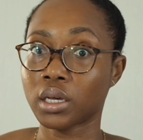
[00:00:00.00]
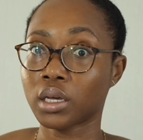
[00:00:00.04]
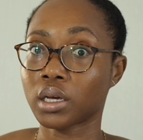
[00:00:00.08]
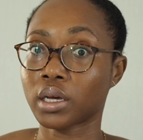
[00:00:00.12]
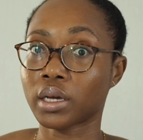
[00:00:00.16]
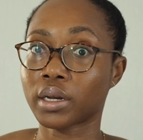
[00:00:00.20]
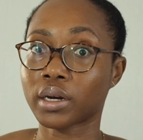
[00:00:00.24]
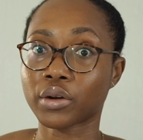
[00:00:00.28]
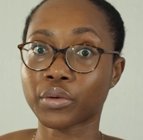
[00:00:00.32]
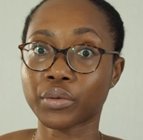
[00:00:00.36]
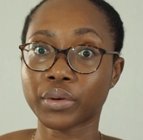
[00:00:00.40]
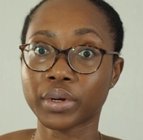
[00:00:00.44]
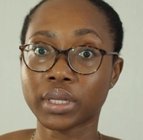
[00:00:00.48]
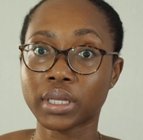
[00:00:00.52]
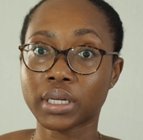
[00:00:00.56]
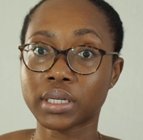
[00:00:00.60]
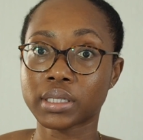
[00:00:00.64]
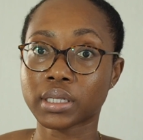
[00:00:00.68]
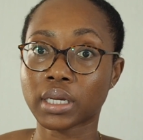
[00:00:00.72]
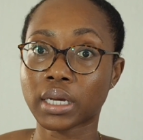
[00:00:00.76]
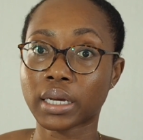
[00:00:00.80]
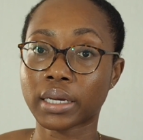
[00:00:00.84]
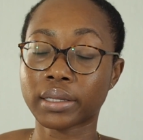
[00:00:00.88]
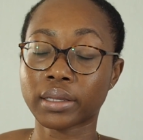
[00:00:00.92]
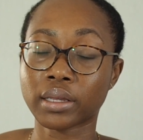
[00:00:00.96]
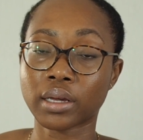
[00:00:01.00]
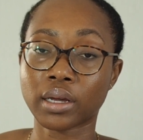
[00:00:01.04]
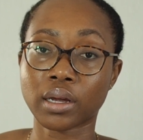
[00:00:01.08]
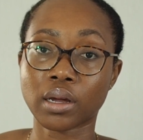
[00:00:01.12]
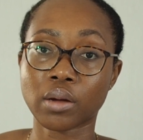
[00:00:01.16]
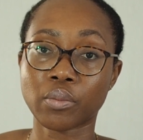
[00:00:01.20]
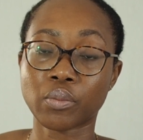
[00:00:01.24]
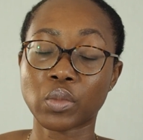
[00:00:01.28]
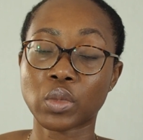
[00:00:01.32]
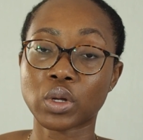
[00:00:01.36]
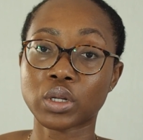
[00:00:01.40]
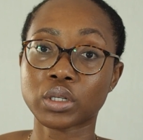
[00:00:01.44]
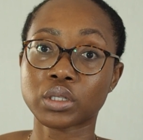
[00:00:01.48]
And I realized I had like
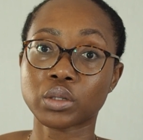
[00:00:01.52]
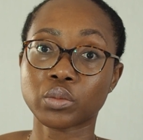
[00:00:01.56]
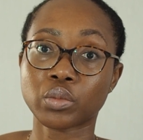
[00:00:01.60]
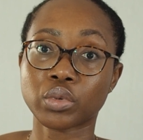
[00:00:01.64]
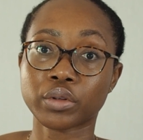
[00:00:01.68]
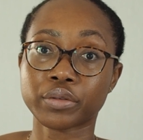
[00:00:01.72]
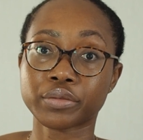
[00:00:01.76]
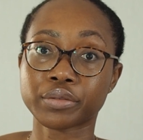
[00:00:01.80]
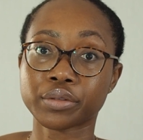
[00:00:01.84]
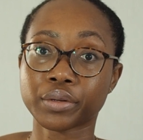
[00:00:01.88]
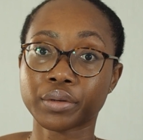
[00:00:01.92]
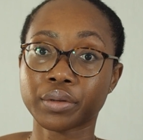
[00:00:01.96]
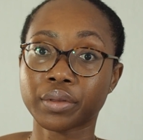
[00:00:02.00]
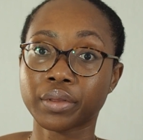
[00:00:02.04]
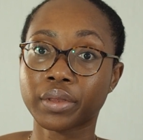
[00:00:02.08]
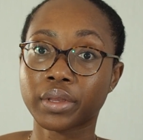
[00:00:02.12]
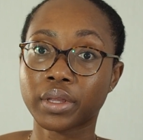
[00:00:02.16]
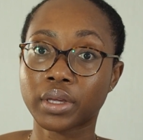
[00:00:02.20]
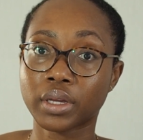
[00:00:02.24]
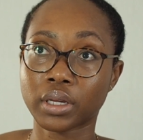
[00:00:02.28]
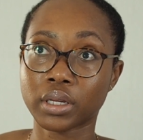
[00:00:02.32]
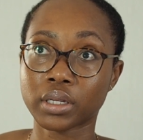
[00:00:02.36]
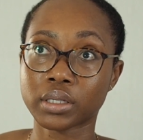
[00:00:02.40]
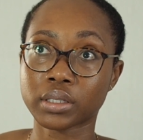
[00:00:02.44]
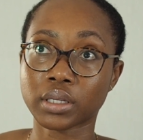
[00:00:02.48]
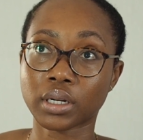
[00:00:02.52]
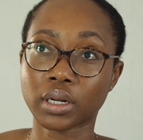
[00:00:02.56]
multiple of certain things